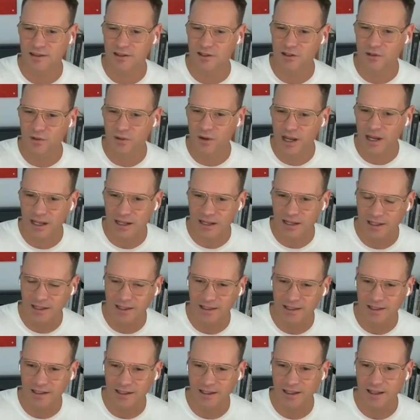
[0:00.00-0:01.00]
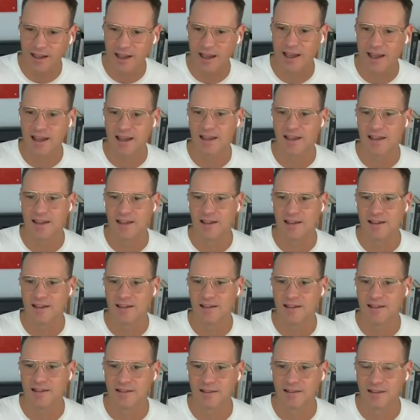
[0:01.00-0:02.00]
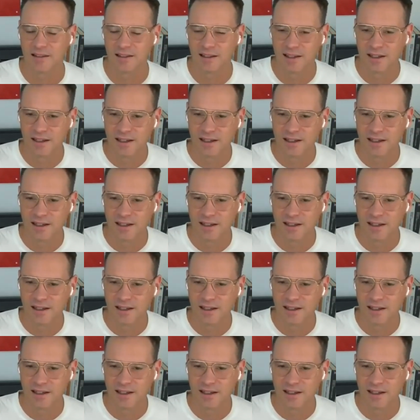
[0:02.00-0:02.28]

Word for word: training and